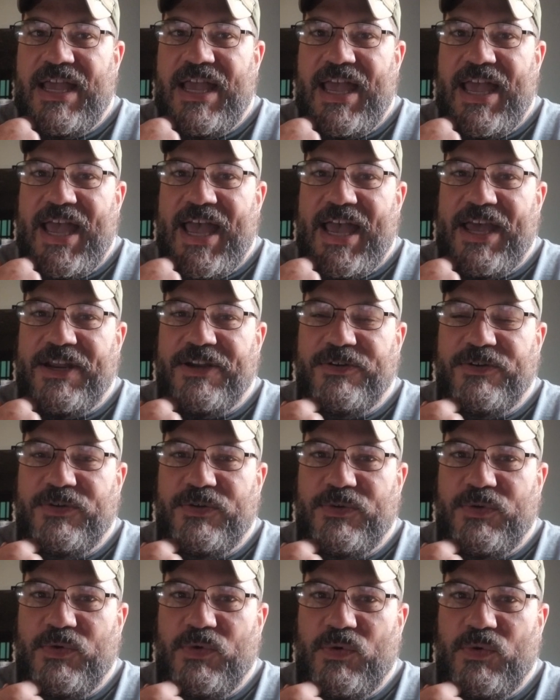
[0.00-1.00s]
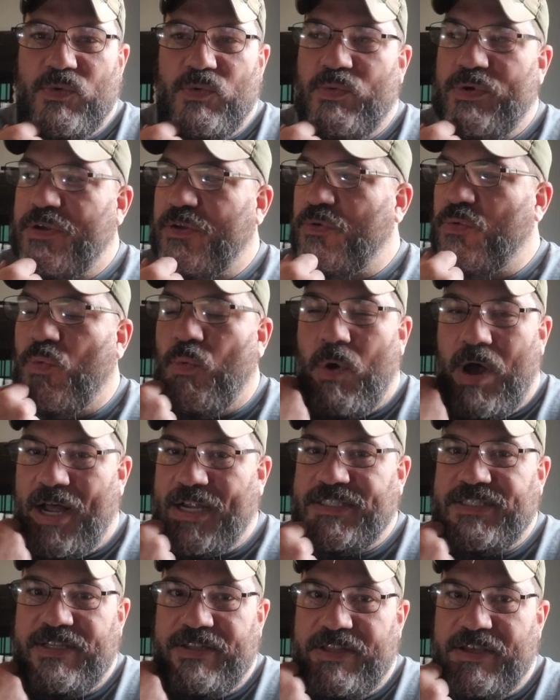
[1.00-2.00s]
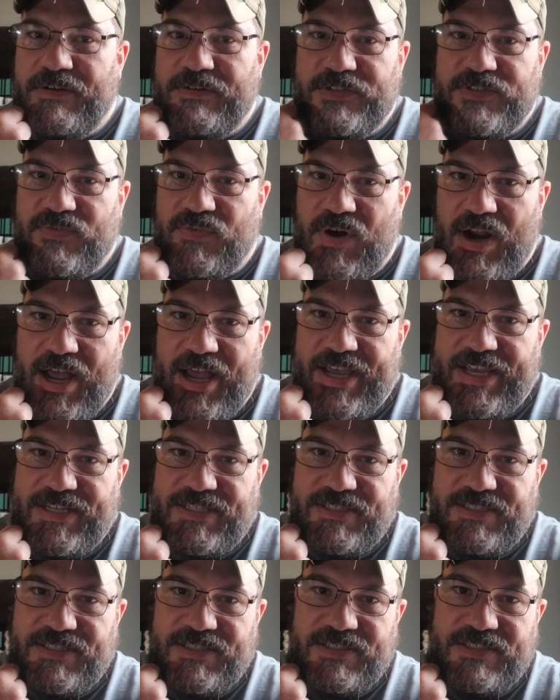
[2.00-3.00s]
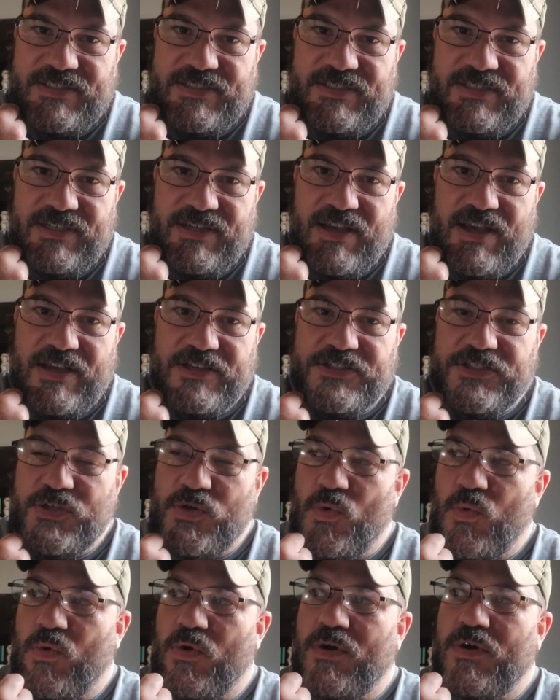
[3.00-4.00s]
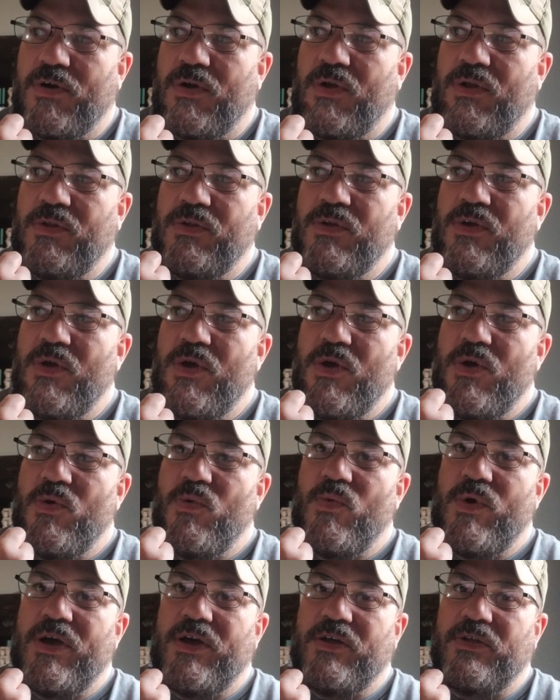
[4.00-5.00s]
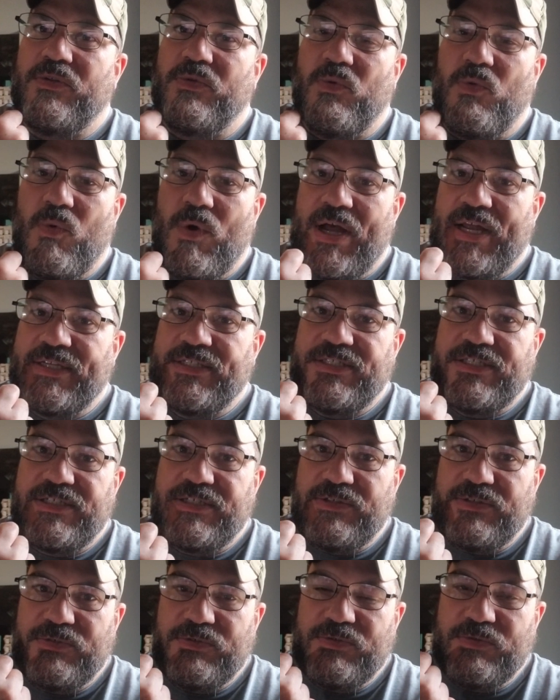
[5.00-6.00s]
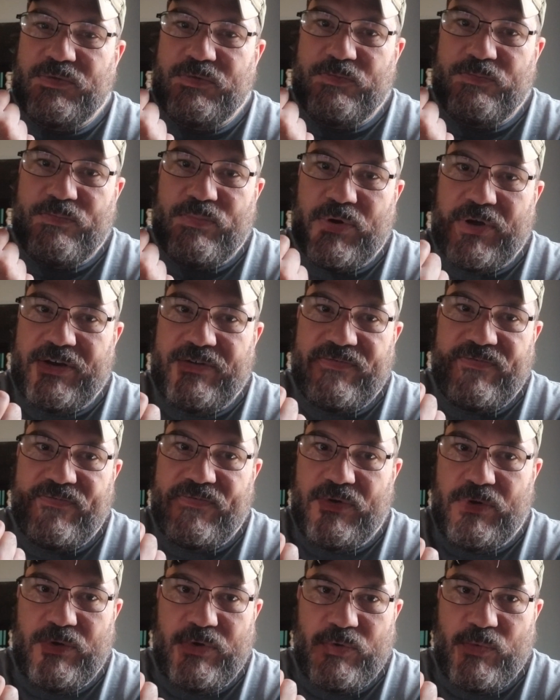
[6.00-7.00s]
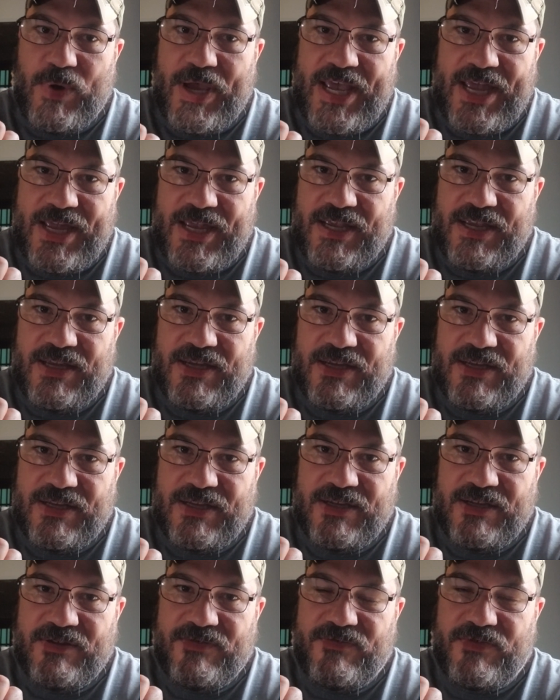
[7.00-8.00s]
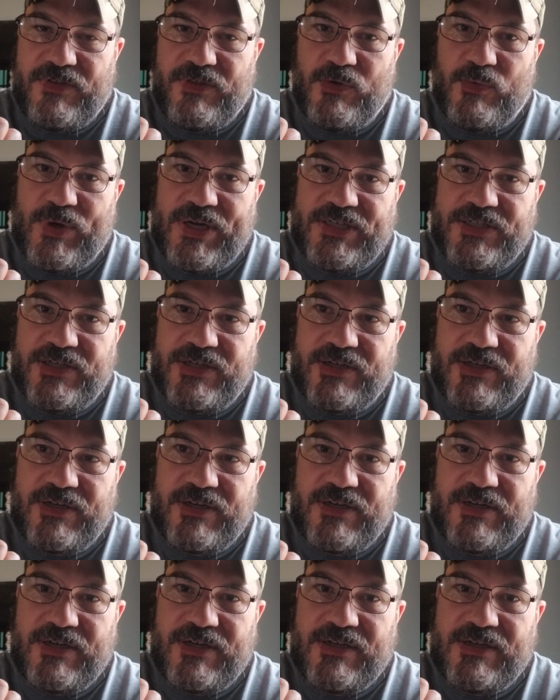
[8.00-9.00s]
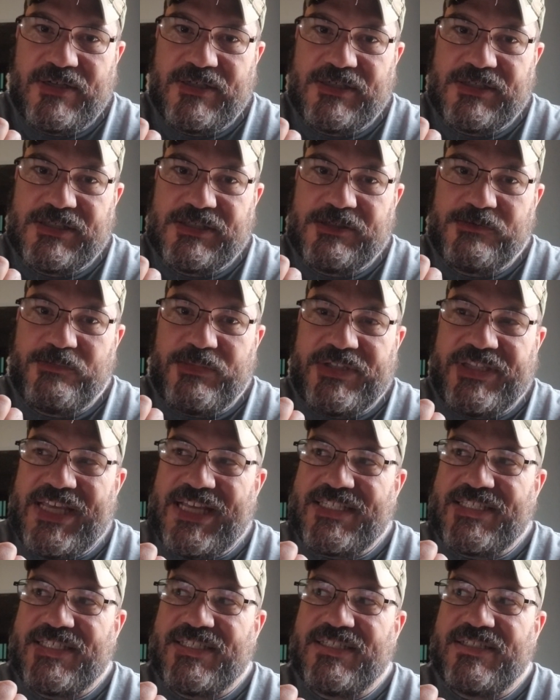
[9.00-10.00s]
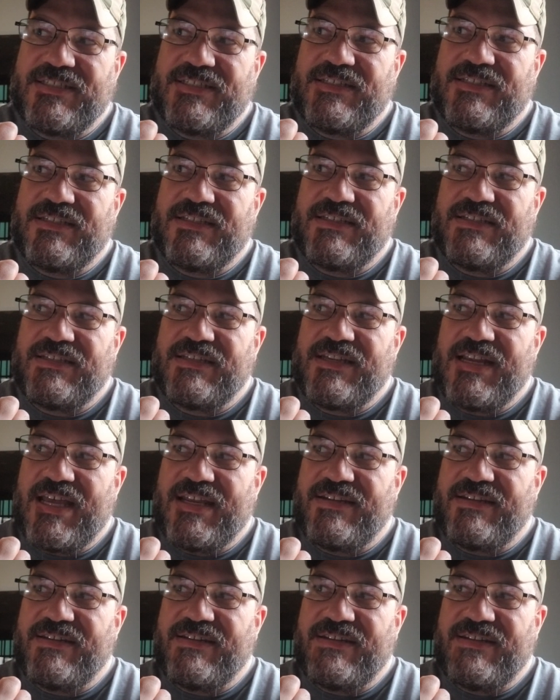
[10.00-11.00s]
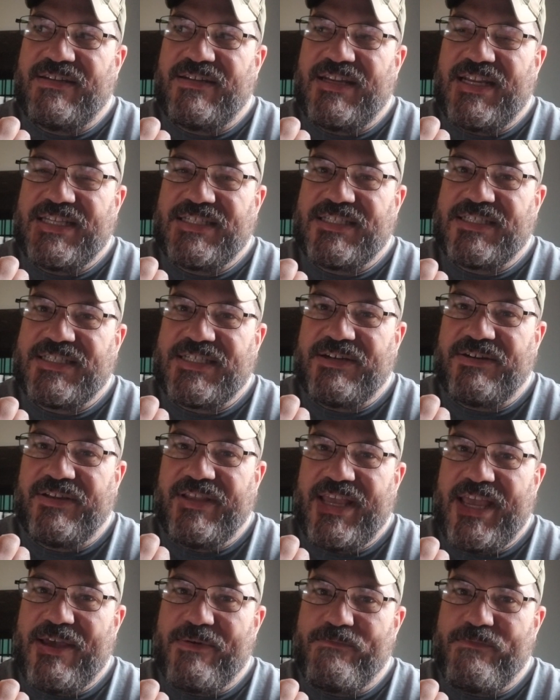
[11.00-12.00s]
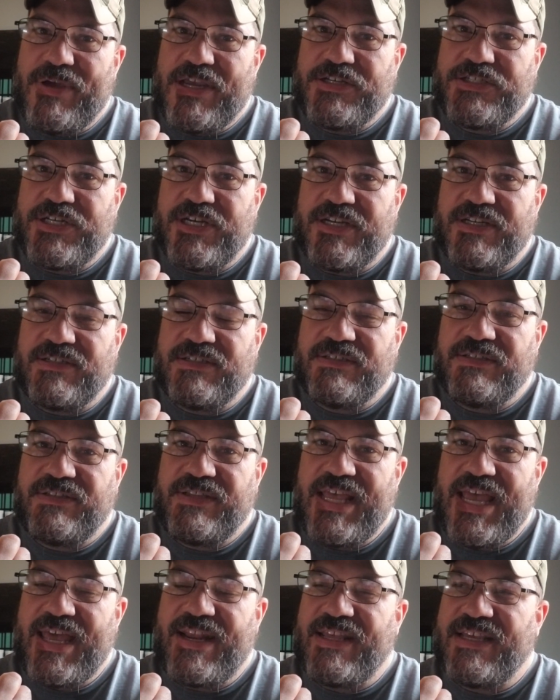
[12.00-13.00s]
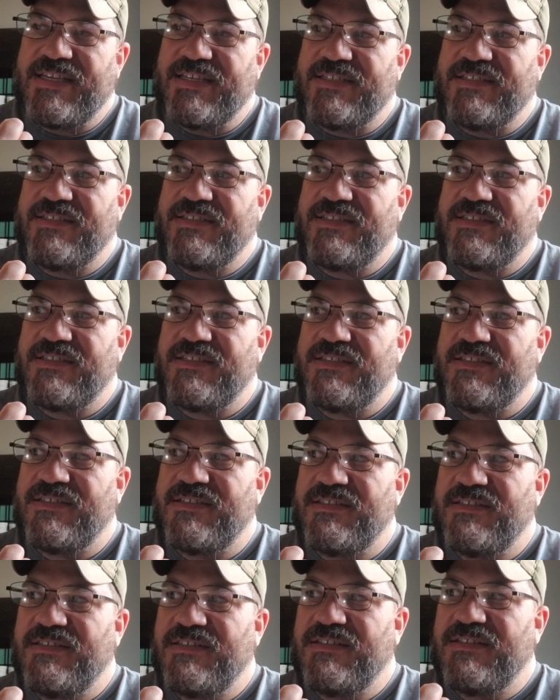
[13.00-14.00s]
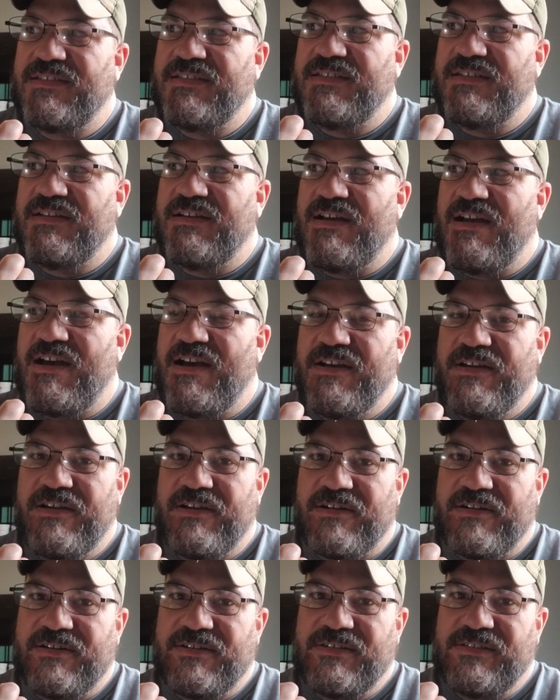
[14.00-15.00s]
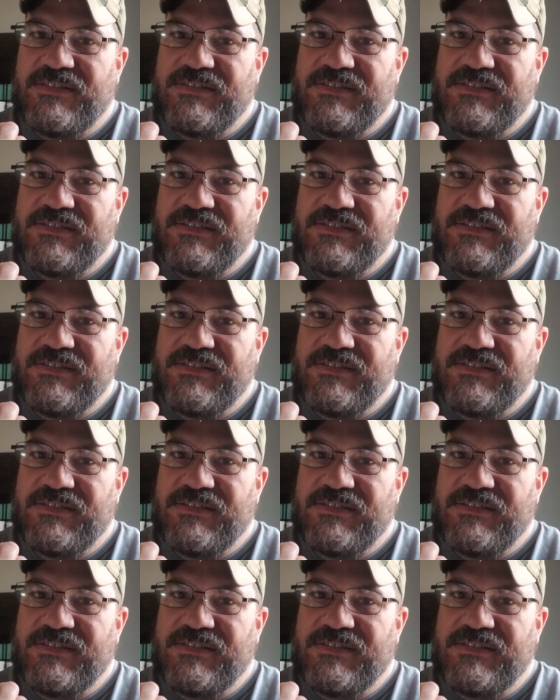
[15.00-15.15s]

and will want those fries. A squirrel will want to put food away for the winter, but that's not necessarily ambition, that is hunger